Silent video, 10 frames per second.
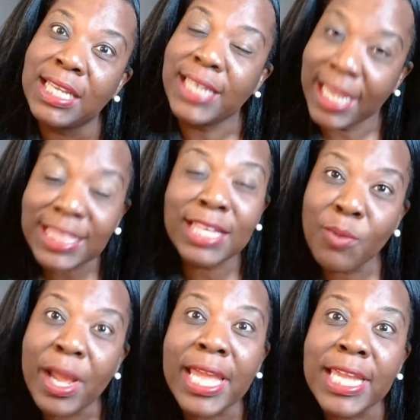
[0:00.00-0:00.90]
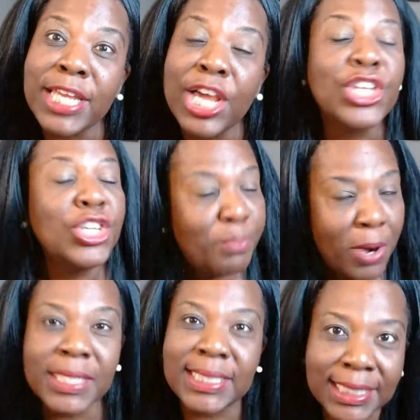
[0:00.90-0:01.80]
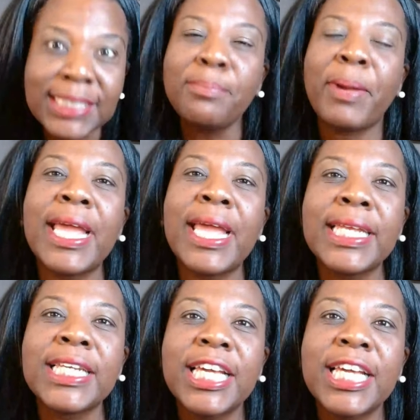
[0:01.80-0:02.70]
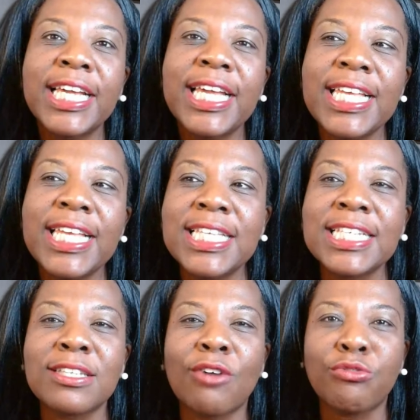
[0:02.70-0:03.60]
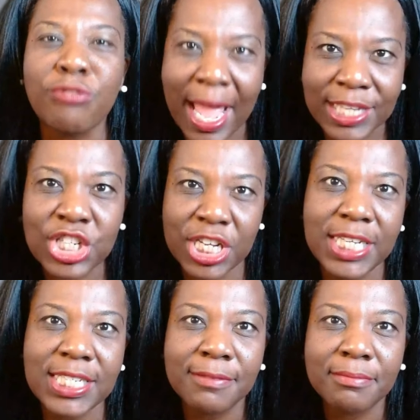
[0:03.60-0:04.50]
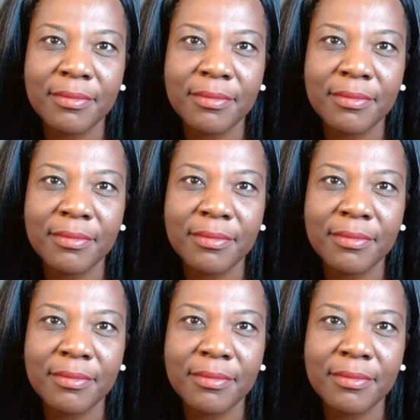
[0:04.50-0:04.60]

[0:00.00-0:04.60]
Nathan Wade, you participated in this ratchet